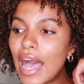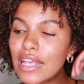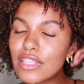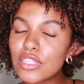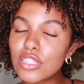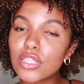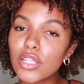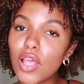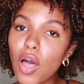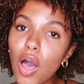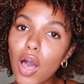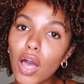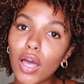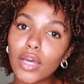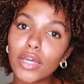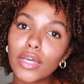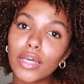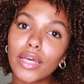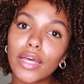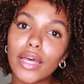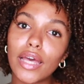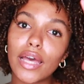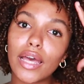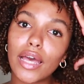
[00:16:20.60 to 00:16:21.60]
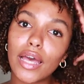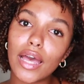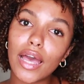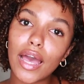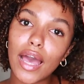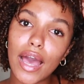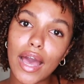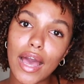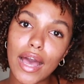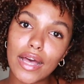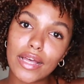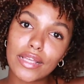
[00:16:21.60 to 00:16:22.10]
As long
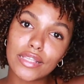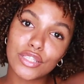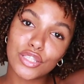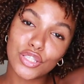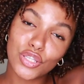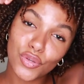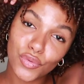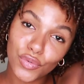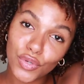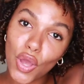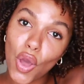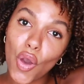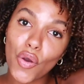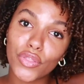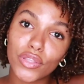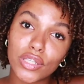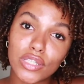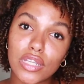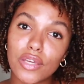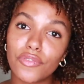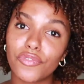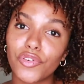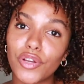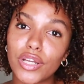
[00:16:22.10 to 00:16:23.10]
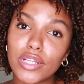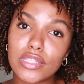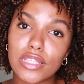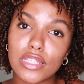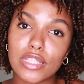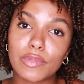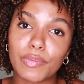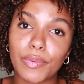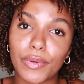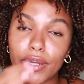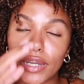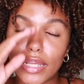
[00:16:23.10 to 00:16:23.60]
as you know the difference,
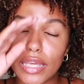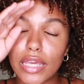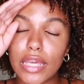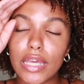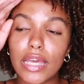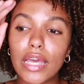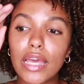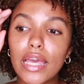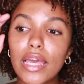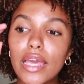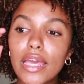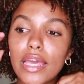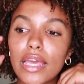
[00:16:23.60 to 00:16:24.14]
it's pretty